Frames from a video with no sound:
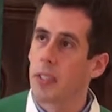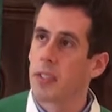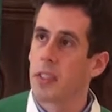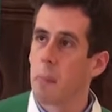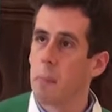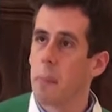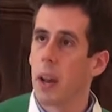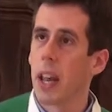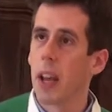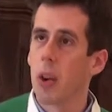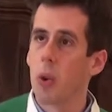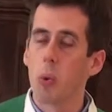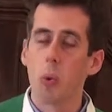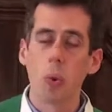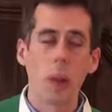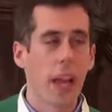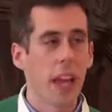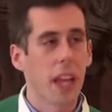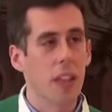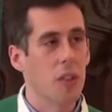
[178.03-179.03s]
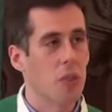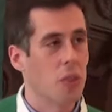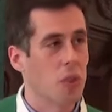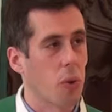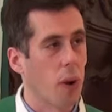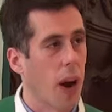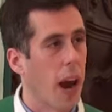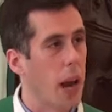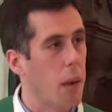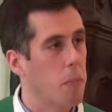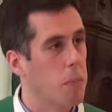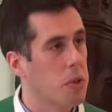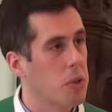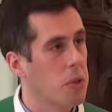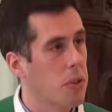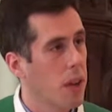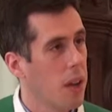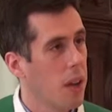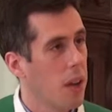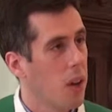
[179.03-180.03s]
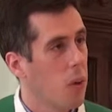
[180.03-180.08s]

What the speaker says: somebody who, like the scribes,